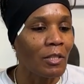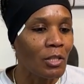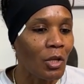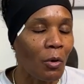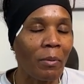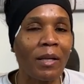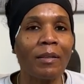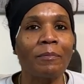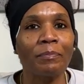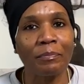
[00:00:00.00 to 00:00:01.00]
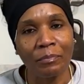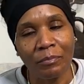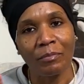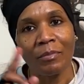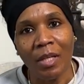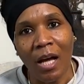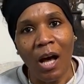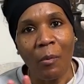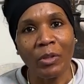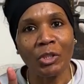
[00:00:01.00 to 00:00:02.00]
So, but I
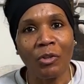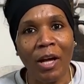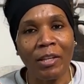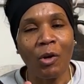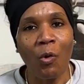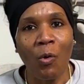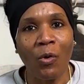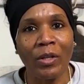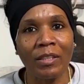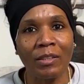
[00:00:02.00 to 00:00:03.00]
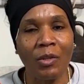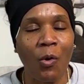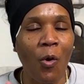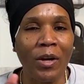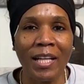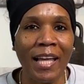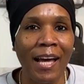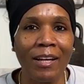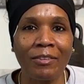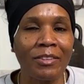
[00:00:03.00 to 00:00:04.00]
want to try the On
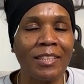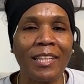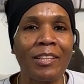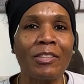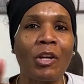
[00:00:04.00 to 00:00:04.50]
Cloud sneakers.